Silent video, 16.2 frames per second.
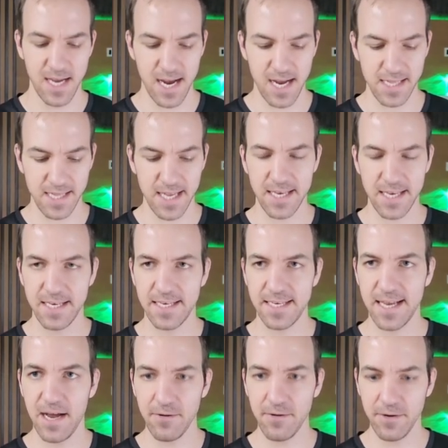And then
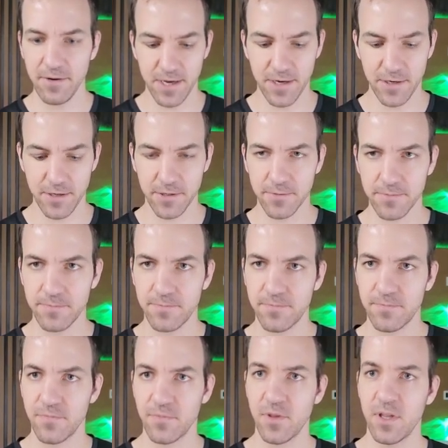down here,
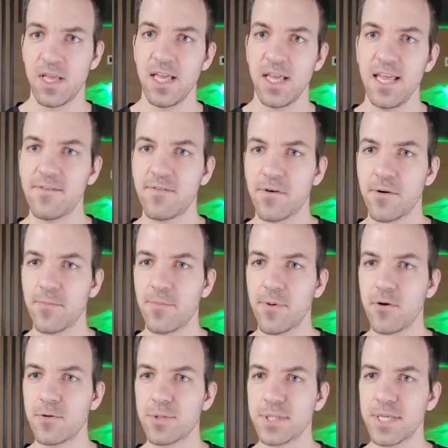if our
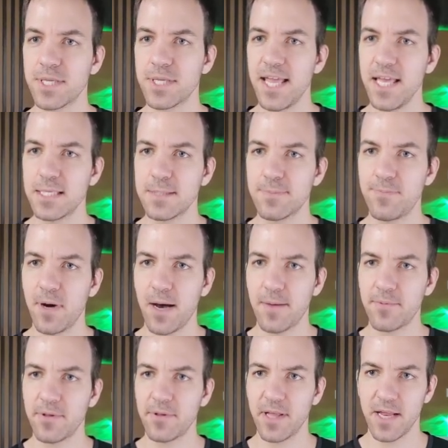post is
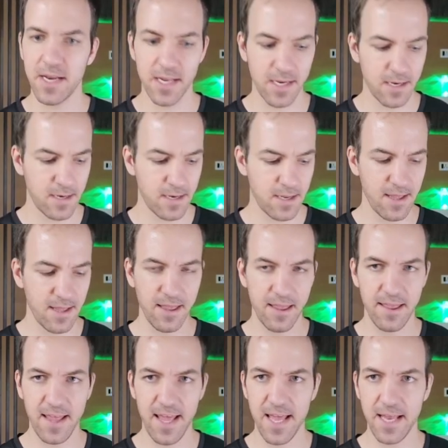populated,
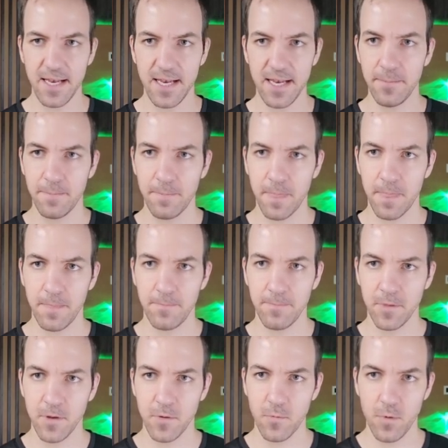then
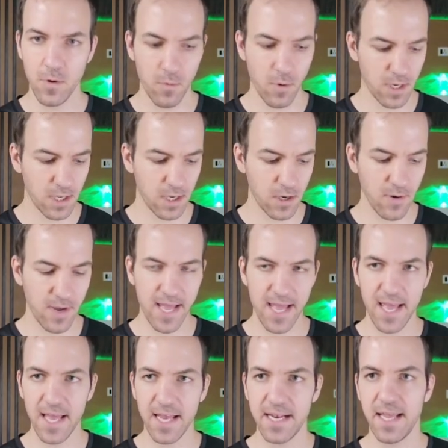we want to go
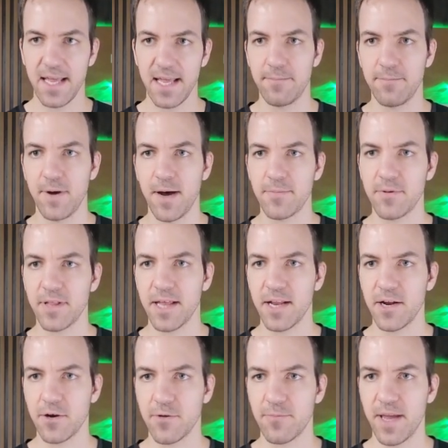ahead and populate
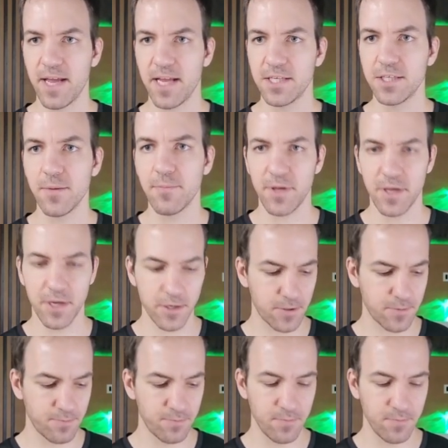our page up here.